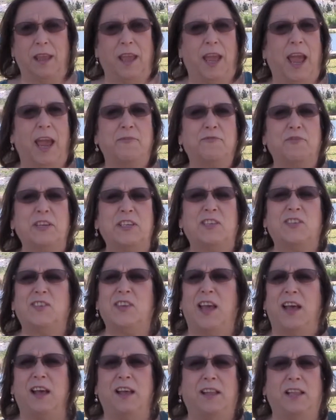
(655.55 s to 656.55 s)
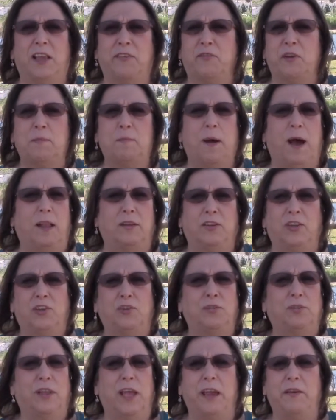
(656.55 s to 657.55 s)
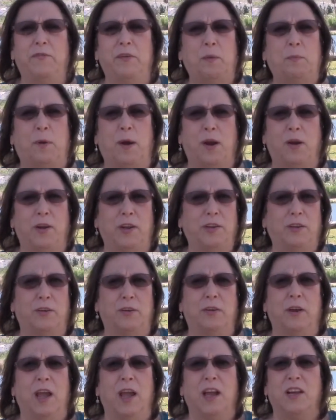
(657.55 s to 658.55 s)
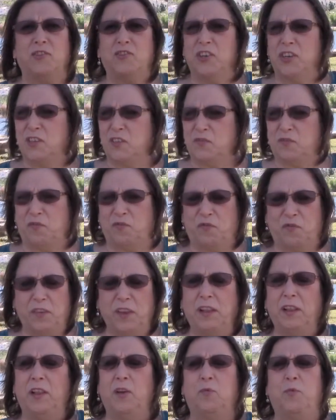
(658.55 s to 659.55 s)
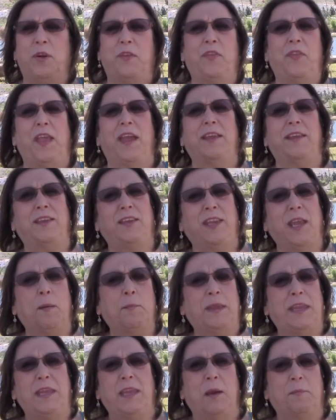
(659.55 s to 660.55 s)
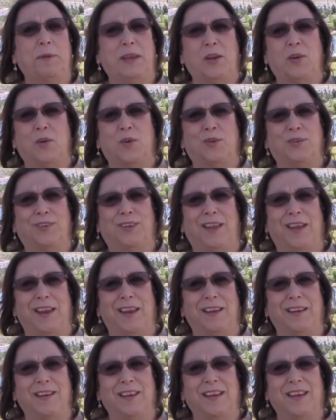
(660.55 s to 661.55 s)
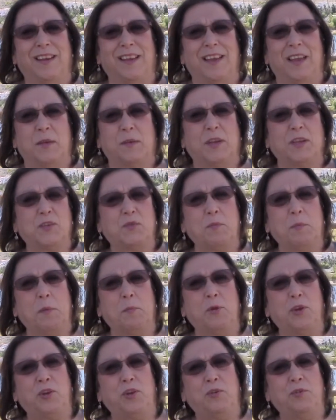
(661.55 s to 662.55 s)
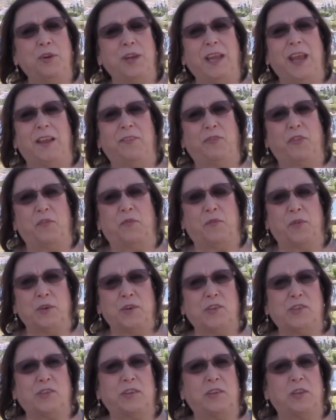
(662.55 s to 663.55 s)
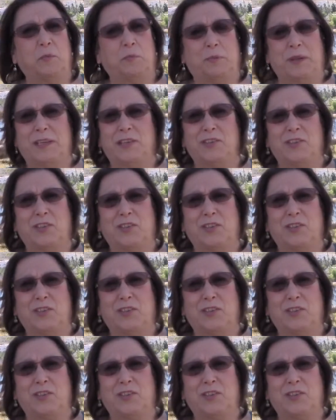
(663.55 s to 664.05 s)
Every cell, every molecule, every part of you. Just fill it with that yummy, yummy gold light. Because remember, you get the first and the biggest